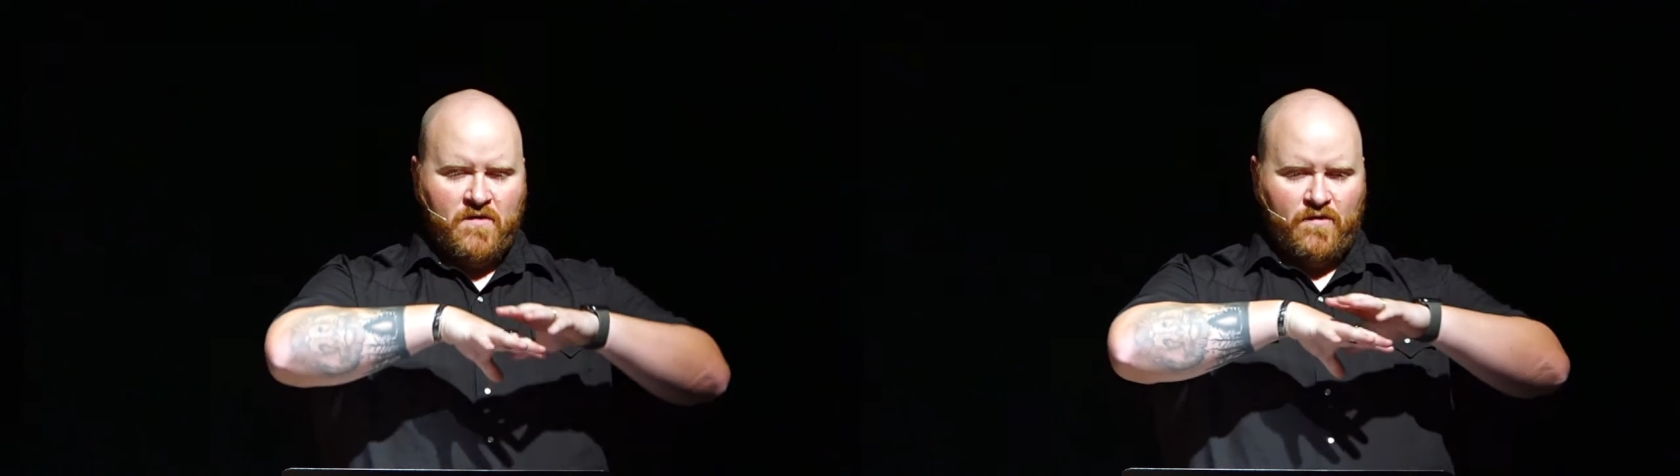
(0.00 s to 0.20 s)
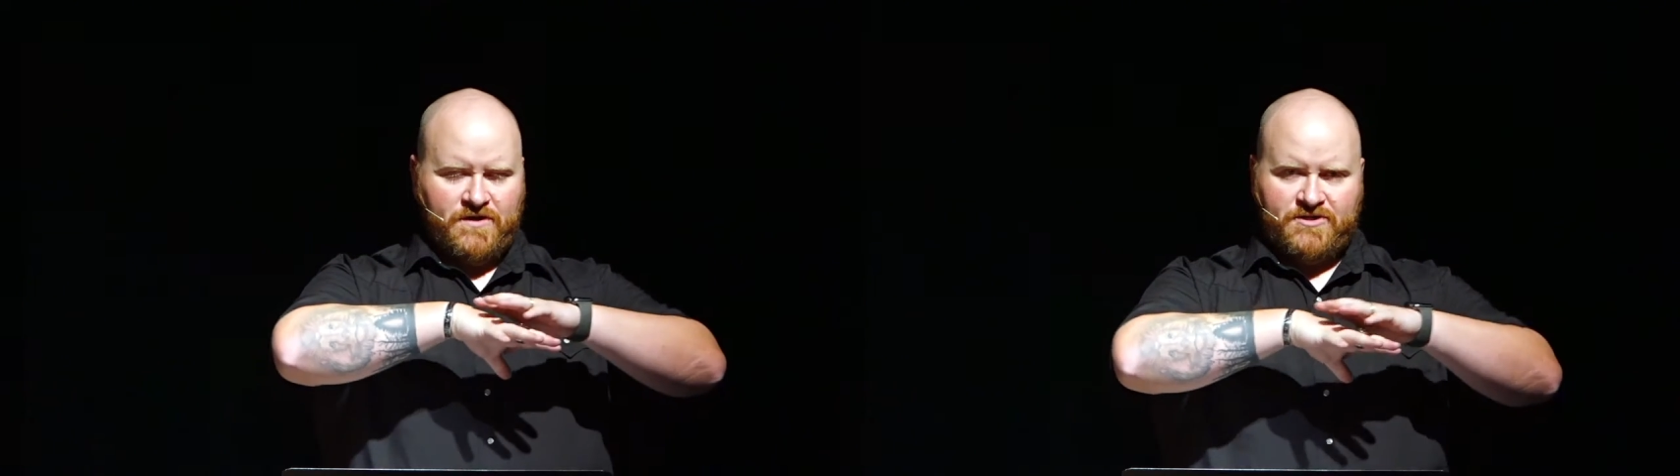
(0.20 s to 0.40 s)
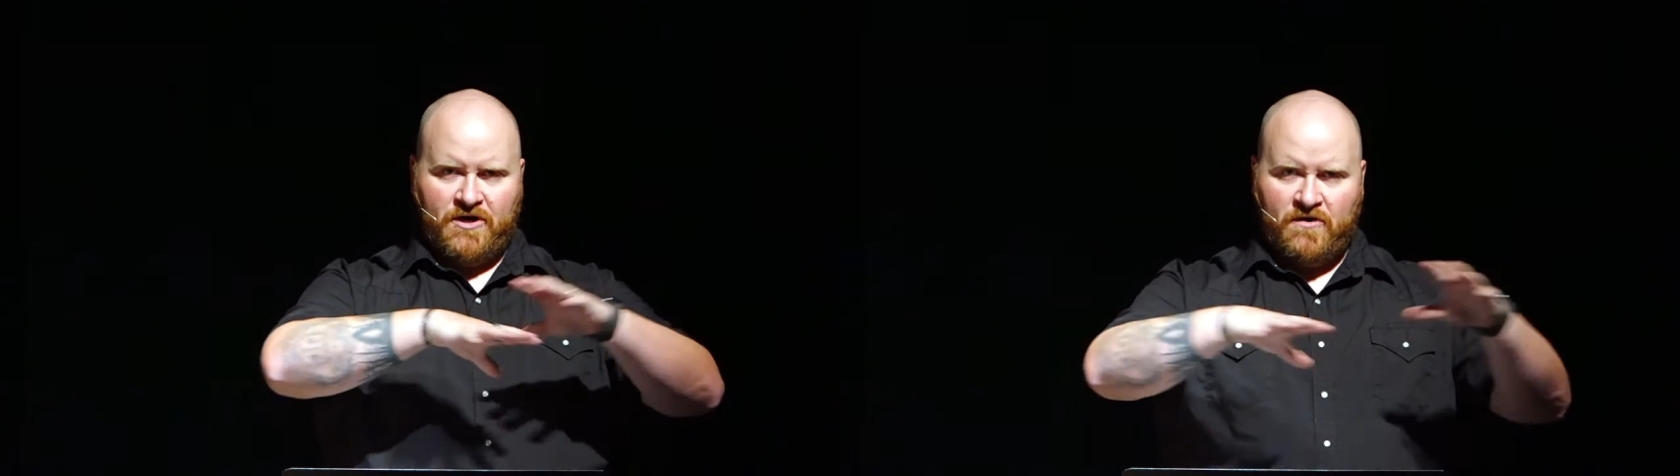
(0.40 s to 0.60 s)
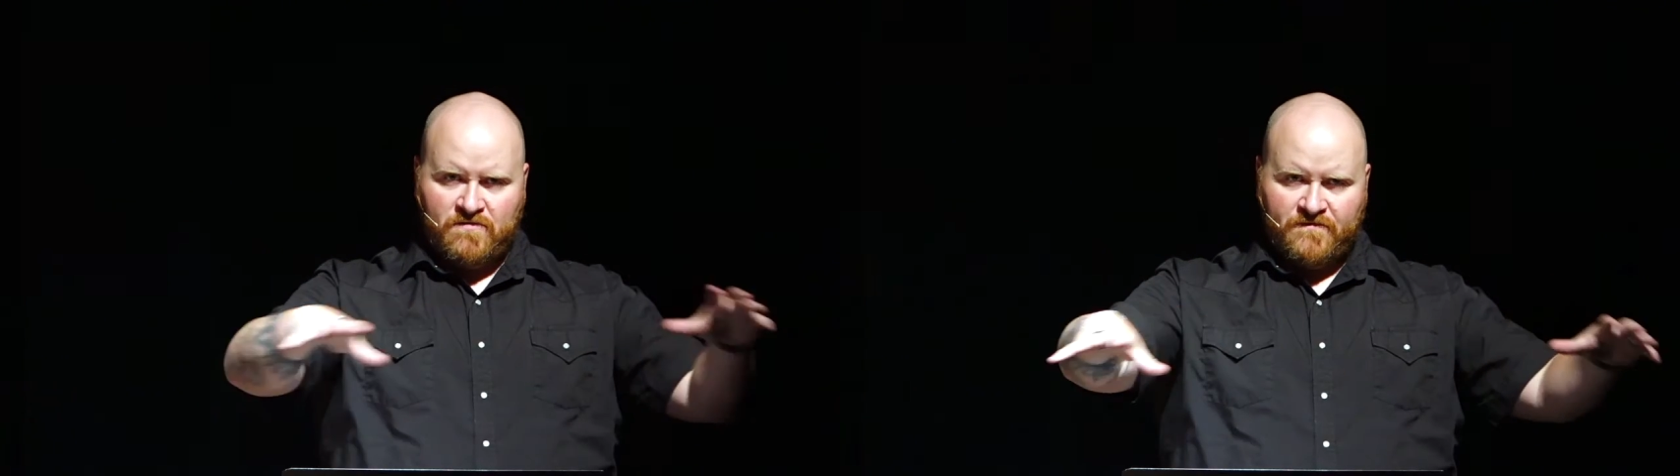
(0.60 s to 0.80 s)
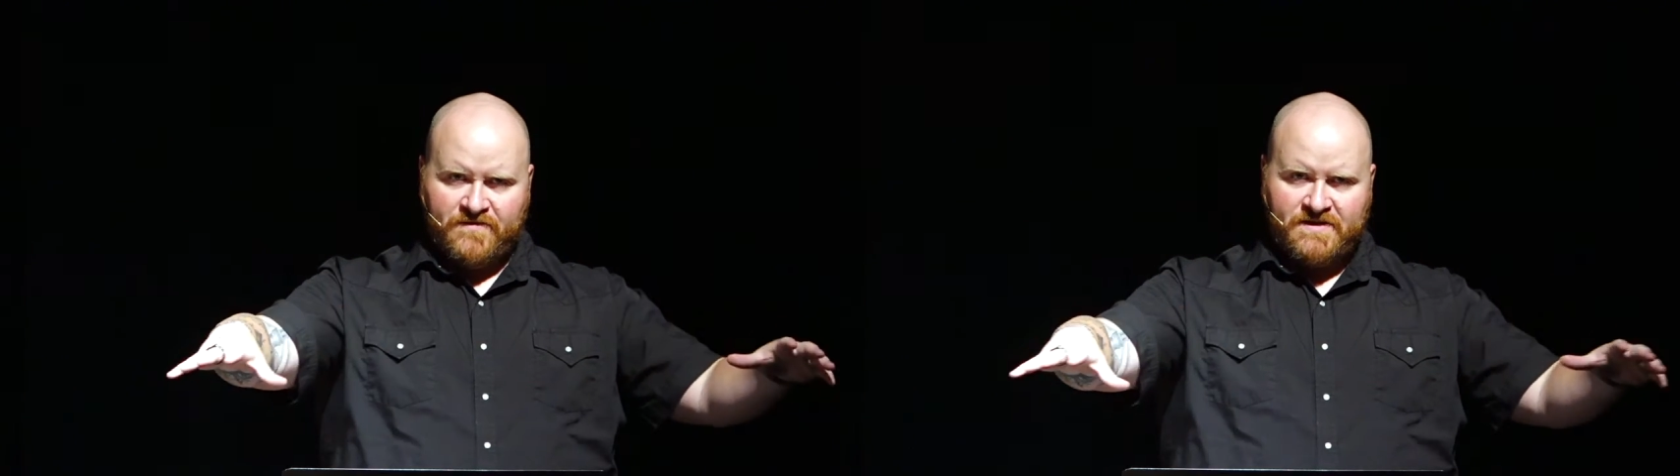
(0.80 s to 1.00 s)
would
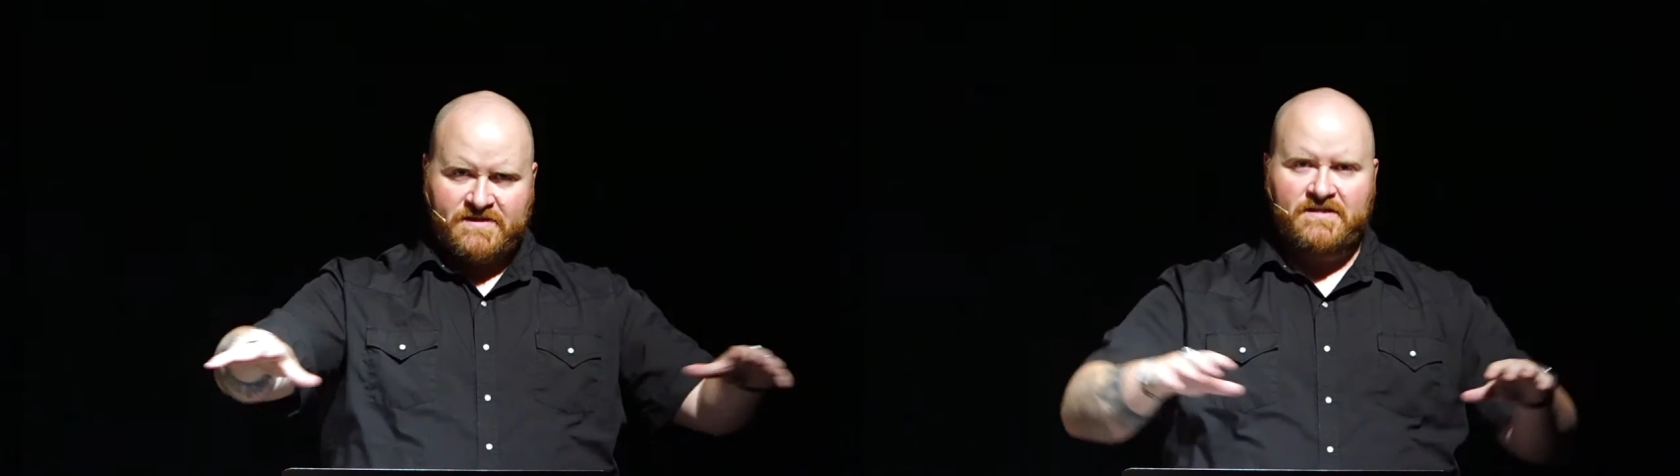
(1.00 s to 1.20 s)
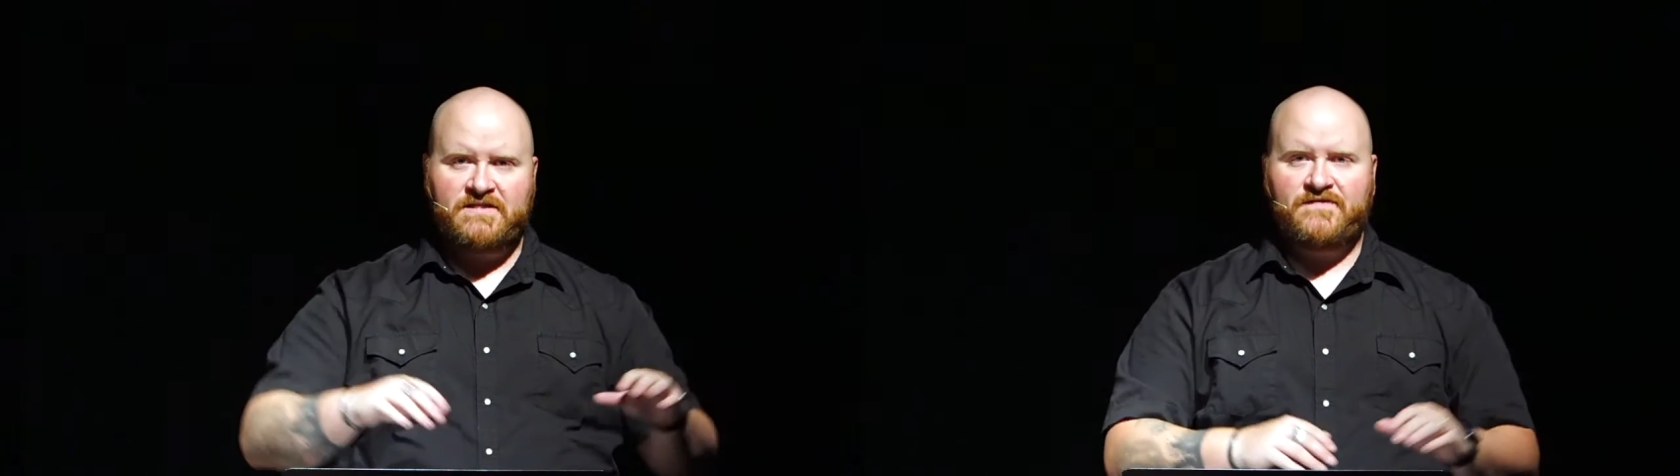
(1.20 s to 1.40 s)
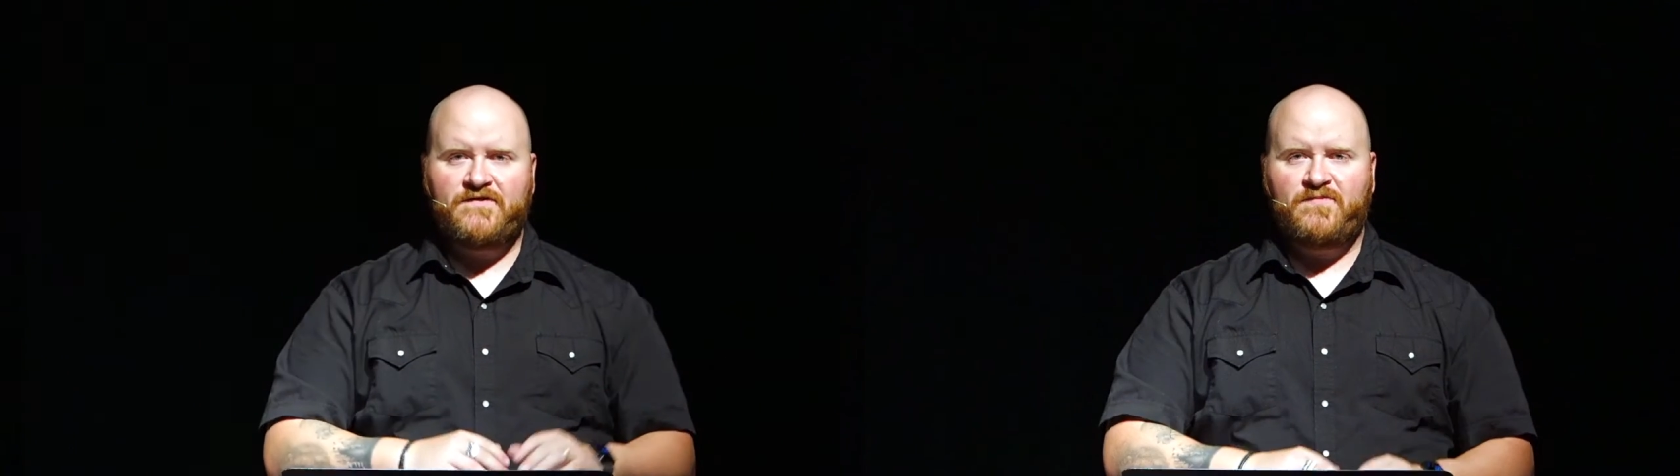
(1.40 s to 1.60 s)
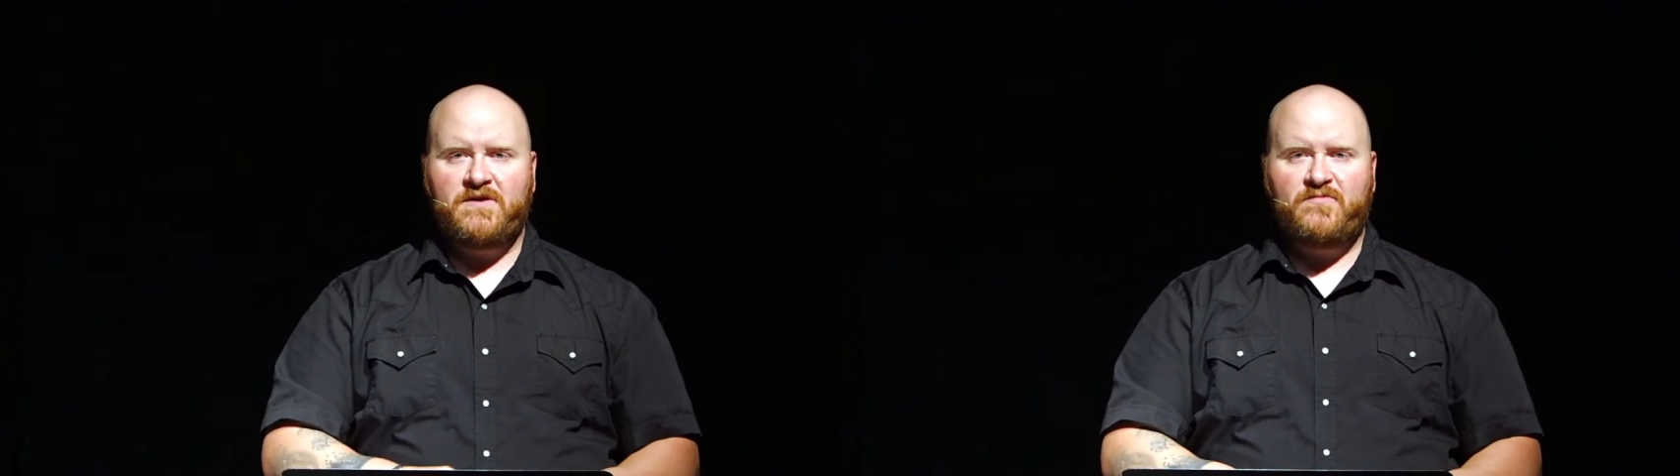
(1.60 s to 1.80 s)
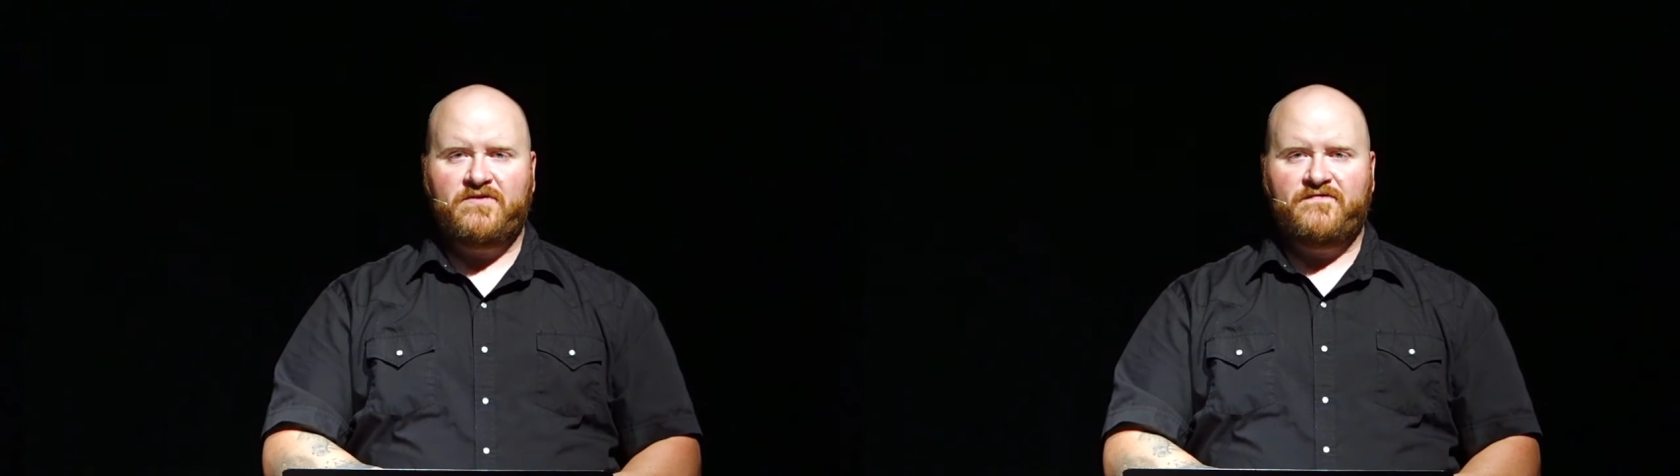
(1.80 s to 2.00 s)
atone for the sins of the
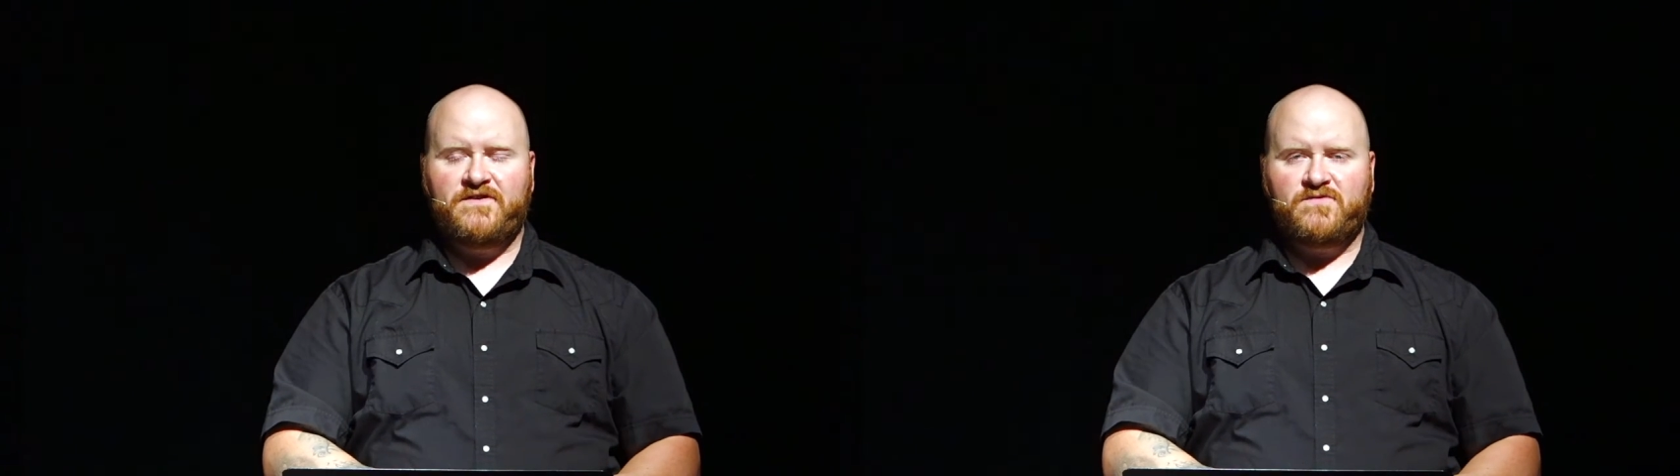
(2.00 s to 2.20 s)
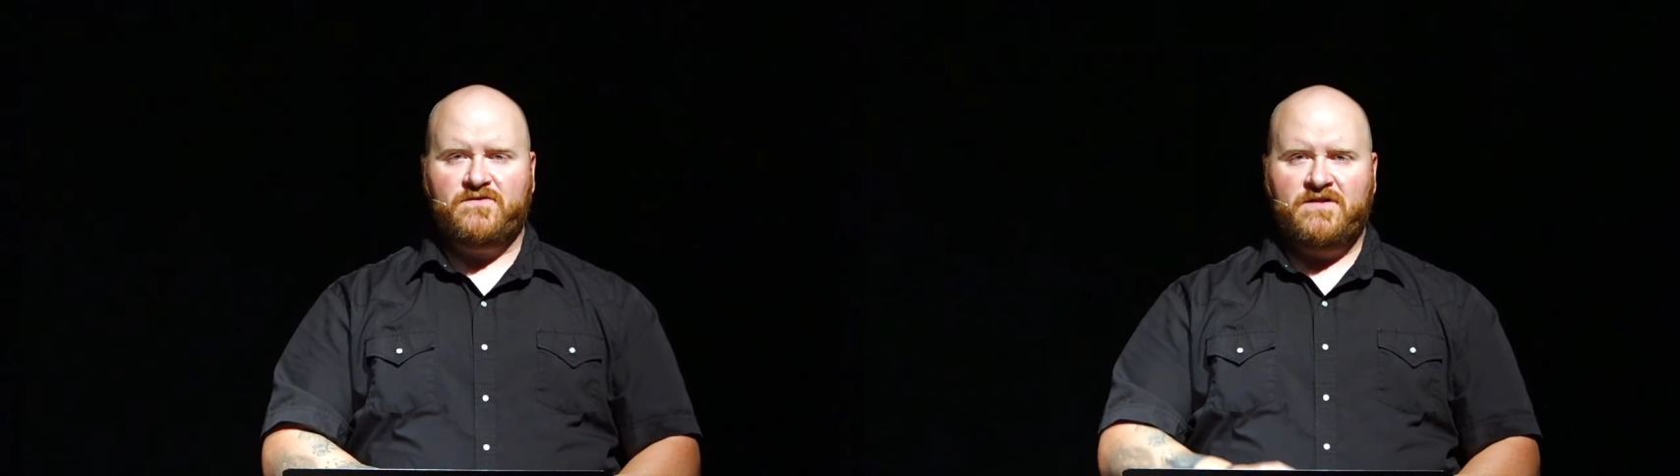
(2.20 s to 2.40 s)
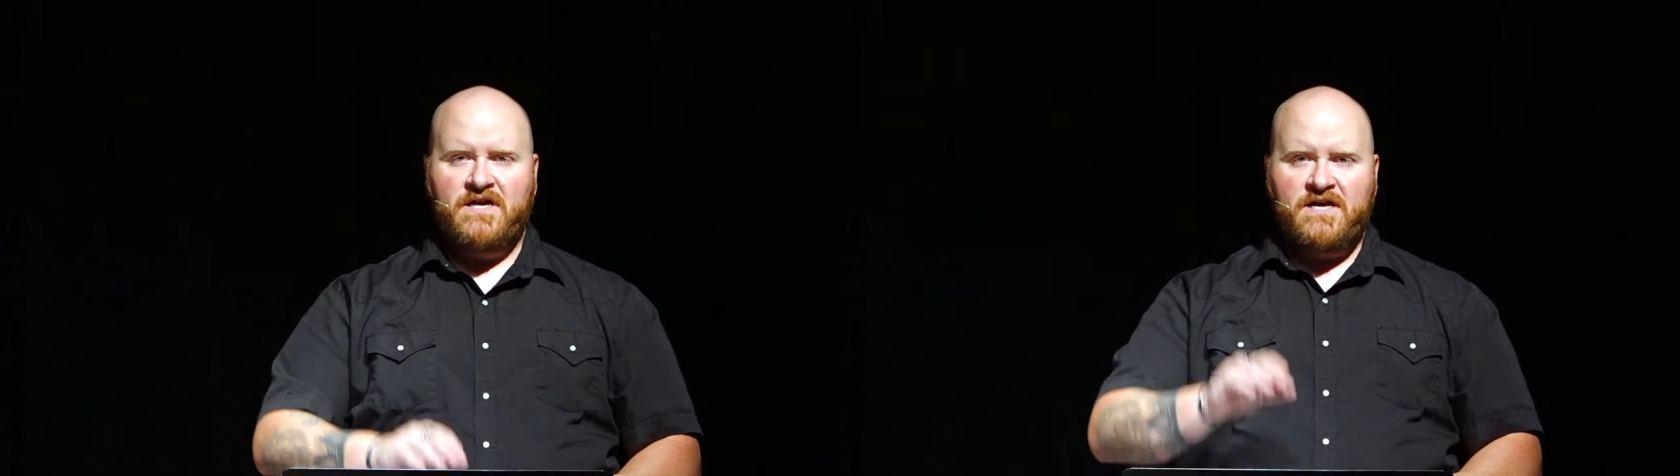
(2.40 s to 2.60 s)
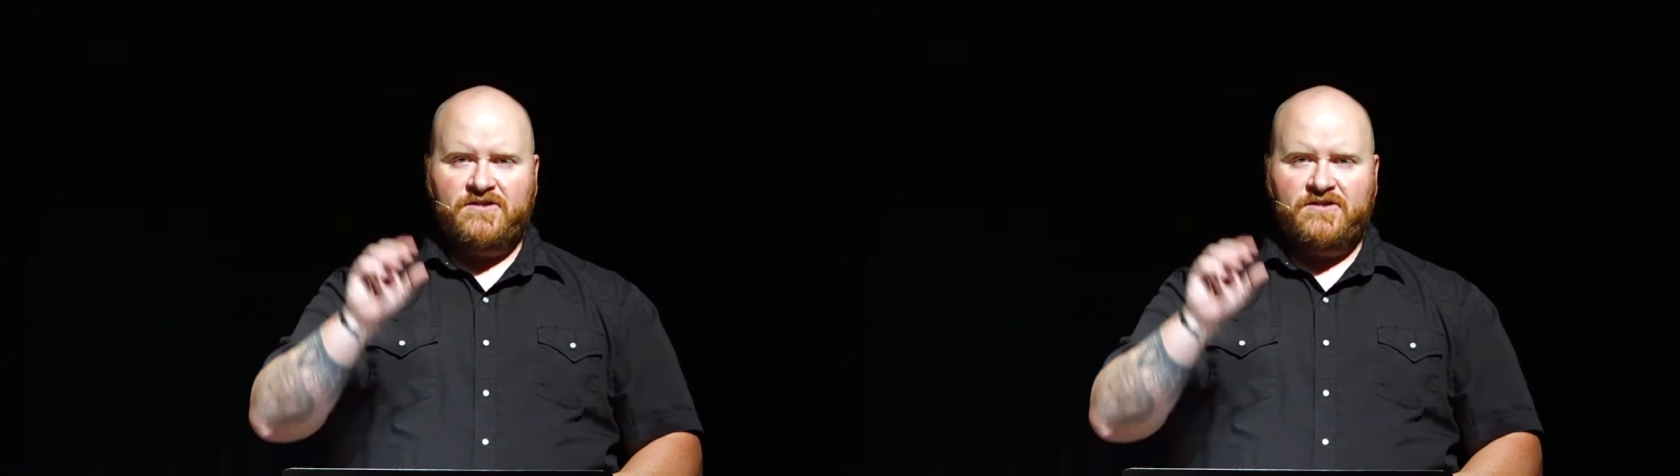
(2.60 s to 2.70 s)
people of Israel.